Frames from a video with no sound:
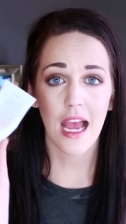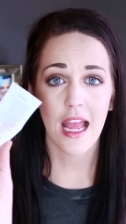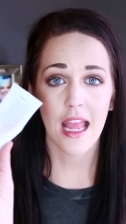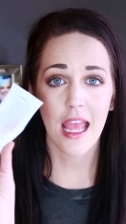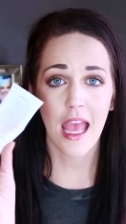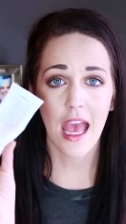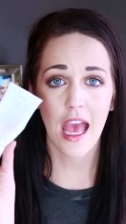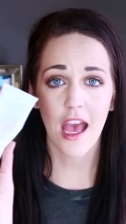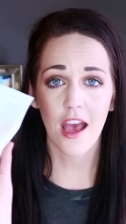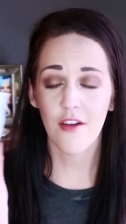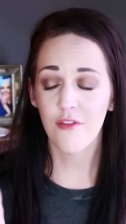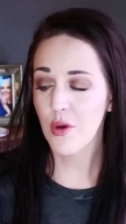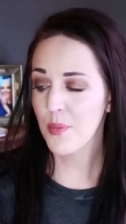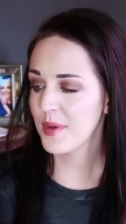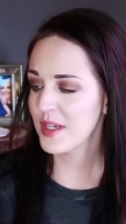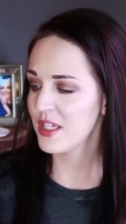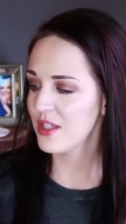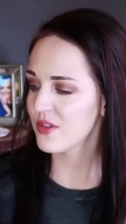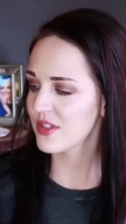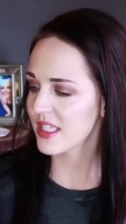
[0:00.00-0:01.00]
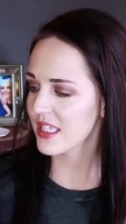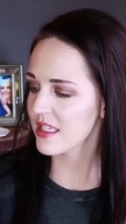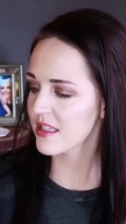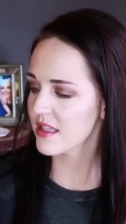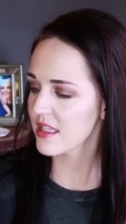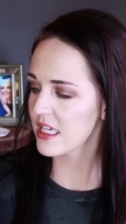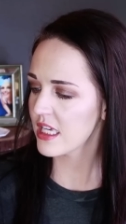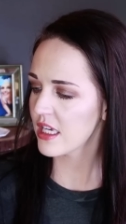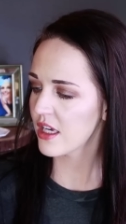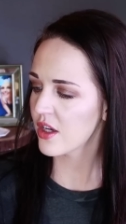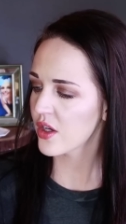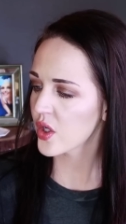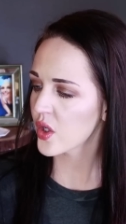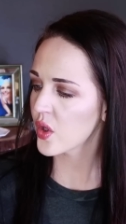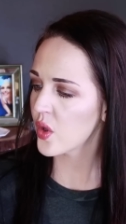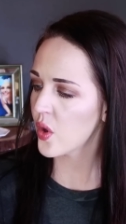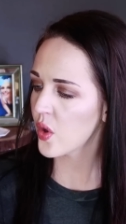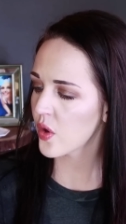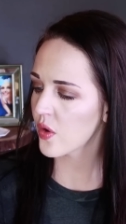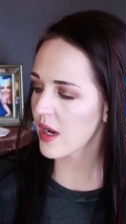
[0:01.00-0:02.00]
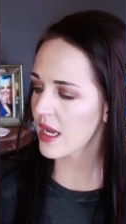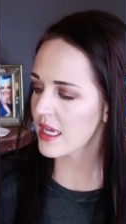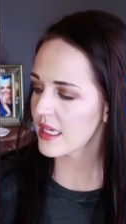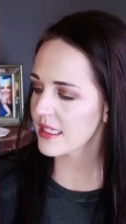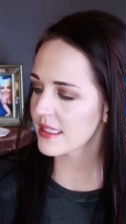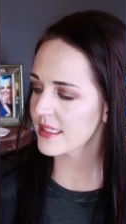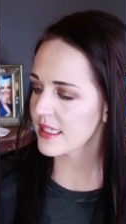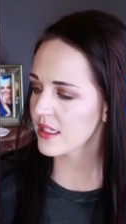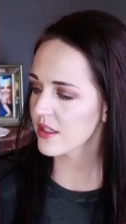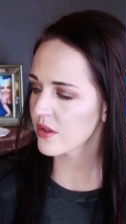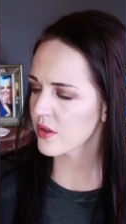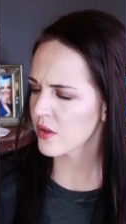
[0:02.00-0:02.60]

I have been using the Korres